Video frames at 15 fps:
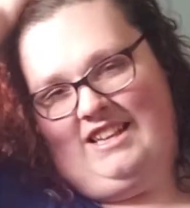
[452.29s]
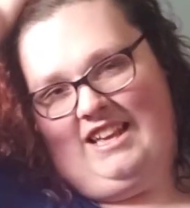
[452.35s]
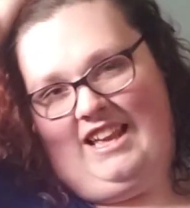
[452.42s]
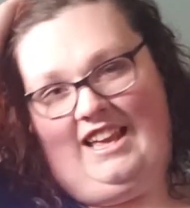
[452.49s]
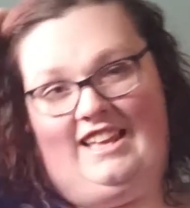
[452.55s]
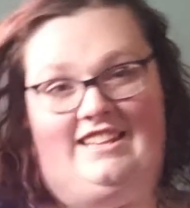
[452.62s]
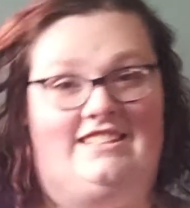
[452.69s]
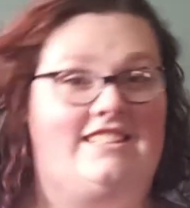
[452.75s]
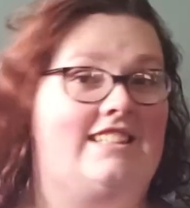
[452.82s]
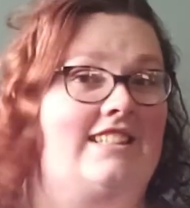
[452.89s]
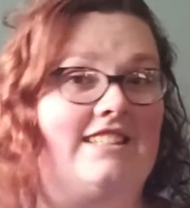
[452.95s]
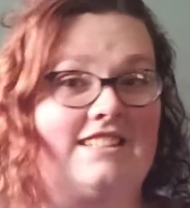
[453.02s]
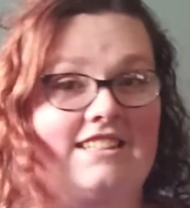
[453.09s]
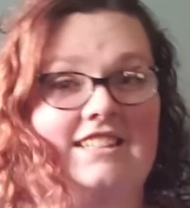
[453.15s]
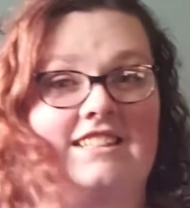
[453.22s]
and
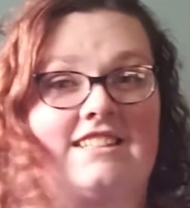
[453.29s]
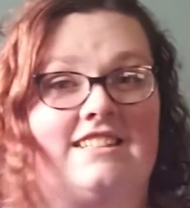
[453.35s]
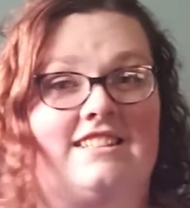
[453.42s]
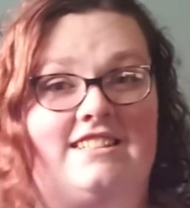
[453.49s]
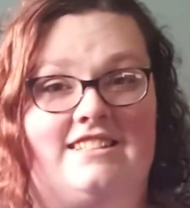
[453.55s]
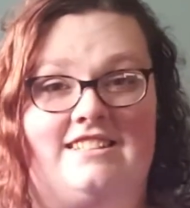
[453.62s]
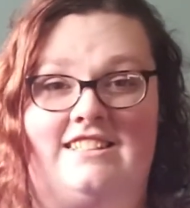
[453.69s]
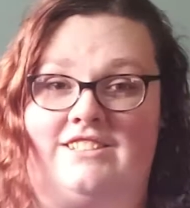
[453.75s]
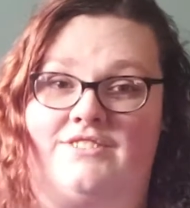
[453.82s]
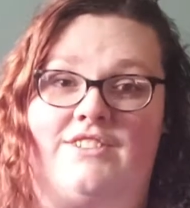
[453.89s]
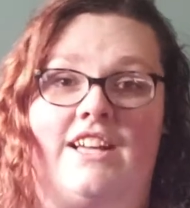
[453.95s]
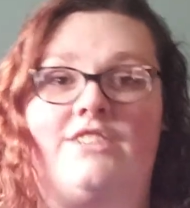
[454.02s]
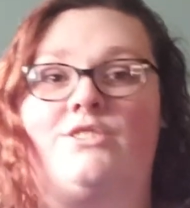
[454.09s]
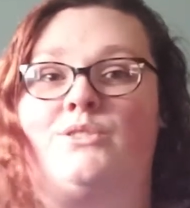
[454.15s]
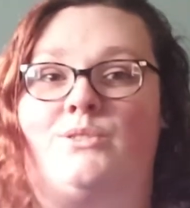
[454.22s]
he did
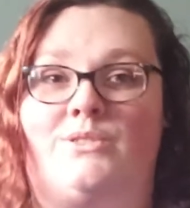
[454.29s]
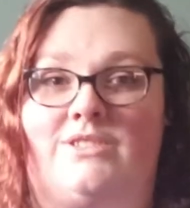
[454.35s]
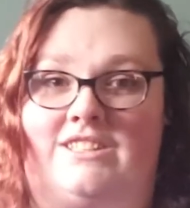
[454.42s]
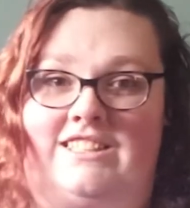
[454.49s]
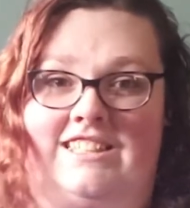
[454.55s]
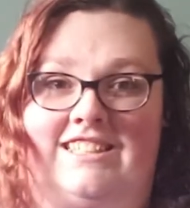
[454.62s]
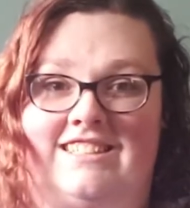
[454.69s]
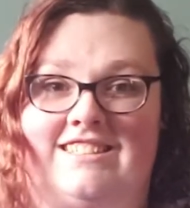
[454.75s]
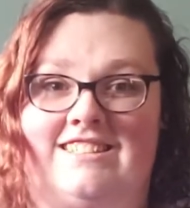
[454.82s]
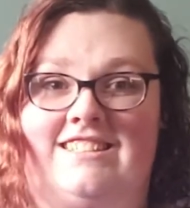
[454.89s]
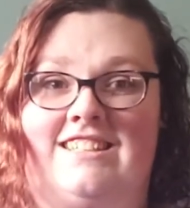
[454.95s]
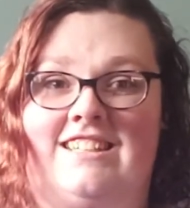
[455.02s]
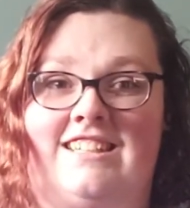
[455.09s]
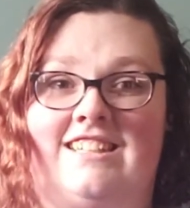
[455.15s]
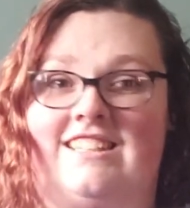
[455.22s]
eventually
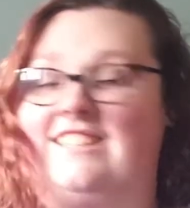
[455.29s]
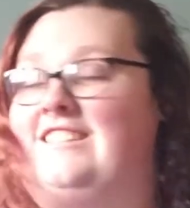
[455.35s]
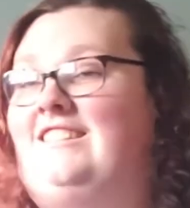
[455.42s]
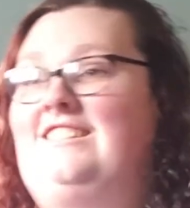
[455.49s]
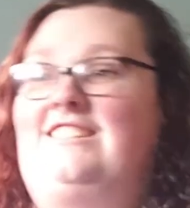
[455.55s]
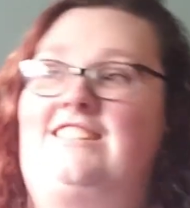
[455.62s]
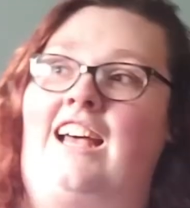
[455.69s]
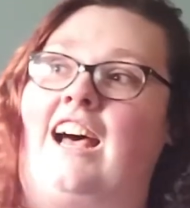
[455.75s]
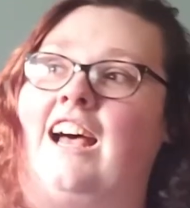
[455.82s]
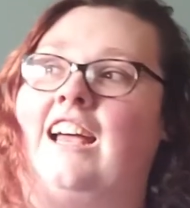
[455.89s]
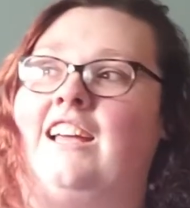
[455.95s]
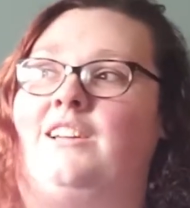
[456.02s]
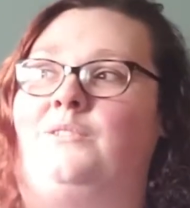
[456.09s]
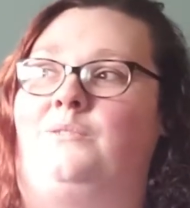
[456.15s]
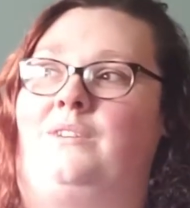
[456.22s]

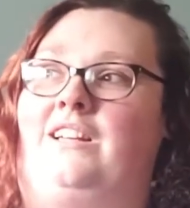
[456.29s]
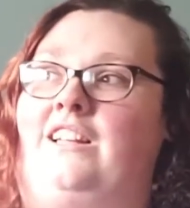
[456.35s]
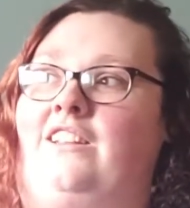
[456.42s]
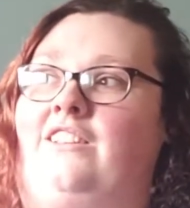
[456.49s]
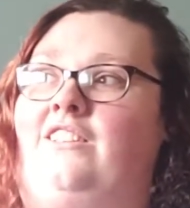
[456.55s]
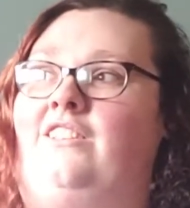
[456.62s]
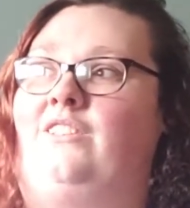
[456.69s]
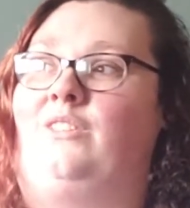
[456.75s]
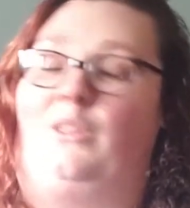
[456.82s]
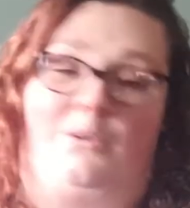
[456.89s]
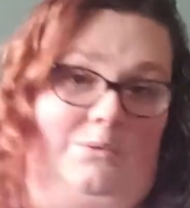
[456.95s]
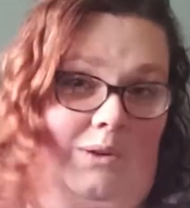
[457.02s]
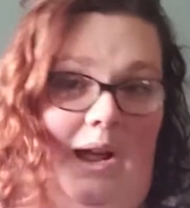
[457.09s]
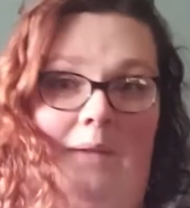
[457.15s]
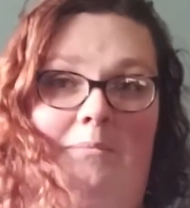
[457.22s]
side with the
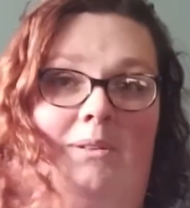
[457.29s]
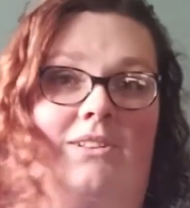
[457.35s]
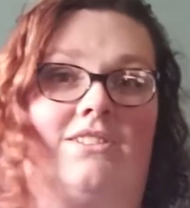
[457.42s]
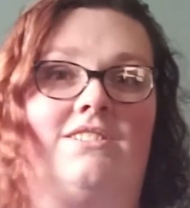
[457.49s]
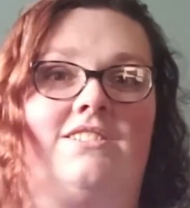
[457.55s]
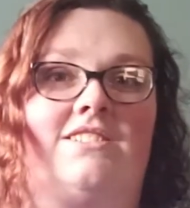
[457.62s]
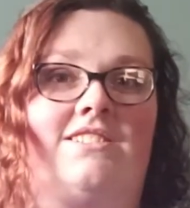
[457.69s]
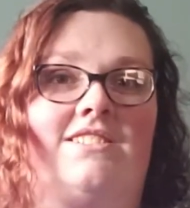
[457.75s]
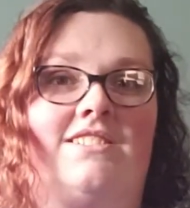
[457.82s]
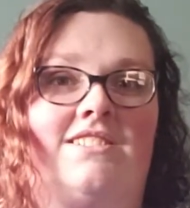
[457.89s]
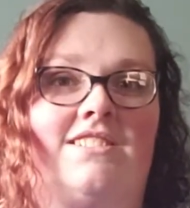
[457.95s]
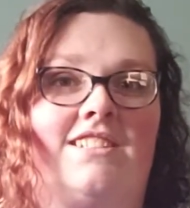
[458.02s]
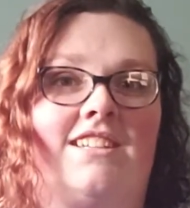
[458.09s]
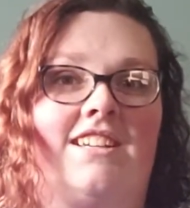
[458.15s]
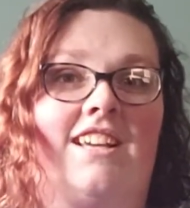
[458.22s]
rebels,
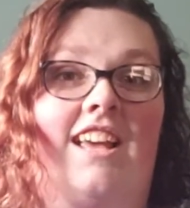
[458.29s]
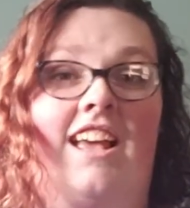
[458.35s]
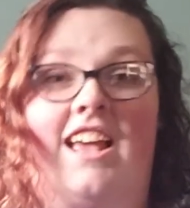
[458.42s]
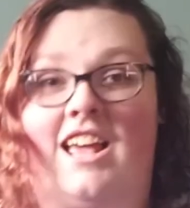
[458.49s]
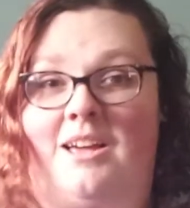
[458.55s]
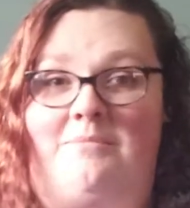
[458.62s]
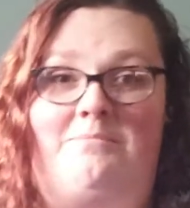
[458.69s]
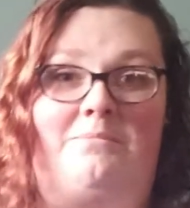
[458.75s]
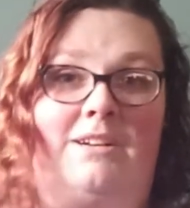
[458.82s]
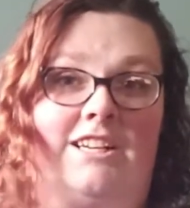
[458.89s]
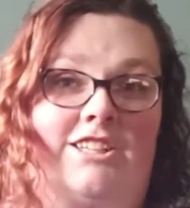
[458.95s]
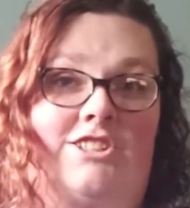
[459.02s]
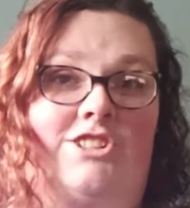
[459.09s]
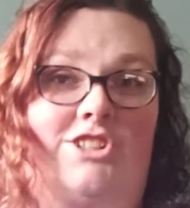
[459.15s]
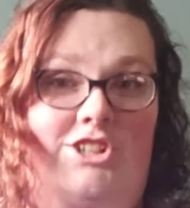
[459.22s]
but
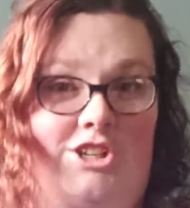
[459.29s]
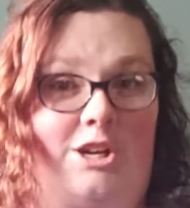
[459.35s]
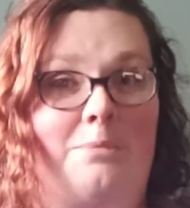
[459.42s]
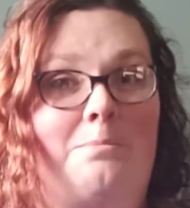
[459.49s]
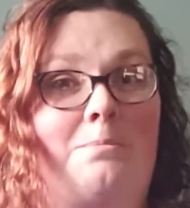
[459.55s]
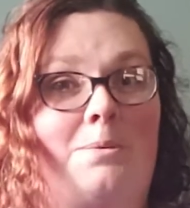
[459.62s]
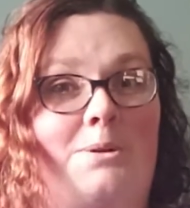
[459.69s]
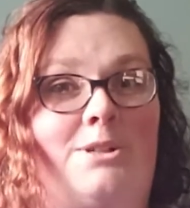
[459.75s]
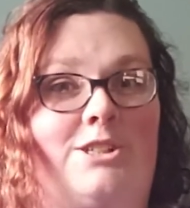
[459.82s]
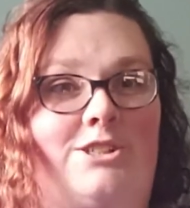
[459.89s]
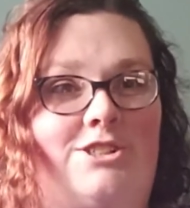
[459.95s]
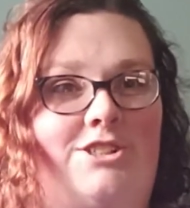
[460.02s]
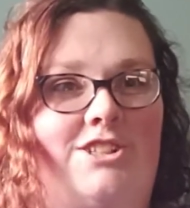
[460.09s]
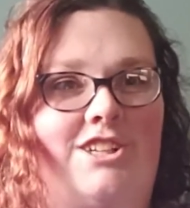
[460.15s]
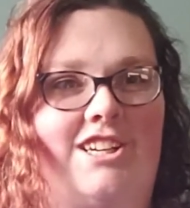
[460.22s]
it took a
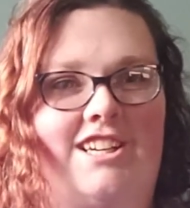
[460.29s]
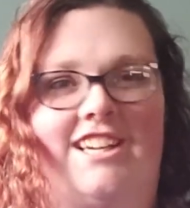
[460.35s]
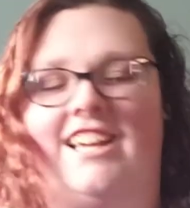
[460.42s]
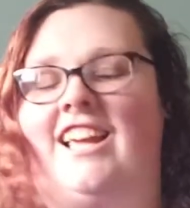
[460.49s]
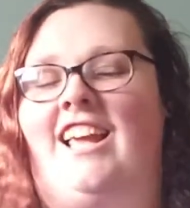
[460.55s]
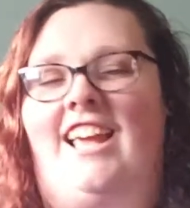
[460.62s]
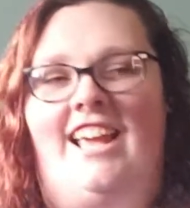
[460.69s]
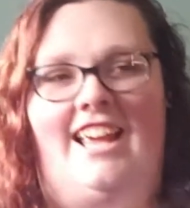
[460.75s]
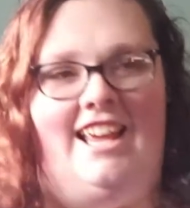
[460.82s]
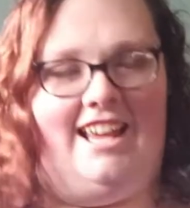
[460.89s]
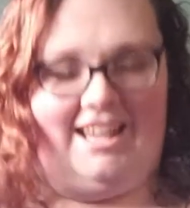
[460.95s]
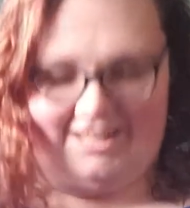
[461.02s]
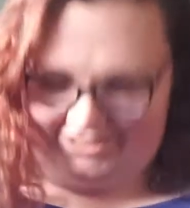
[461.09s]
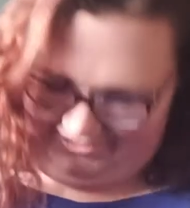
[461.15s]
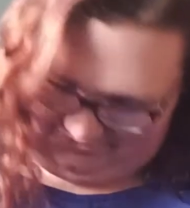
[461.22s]
push,
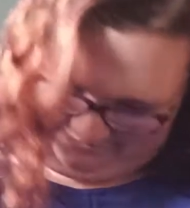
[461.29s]
and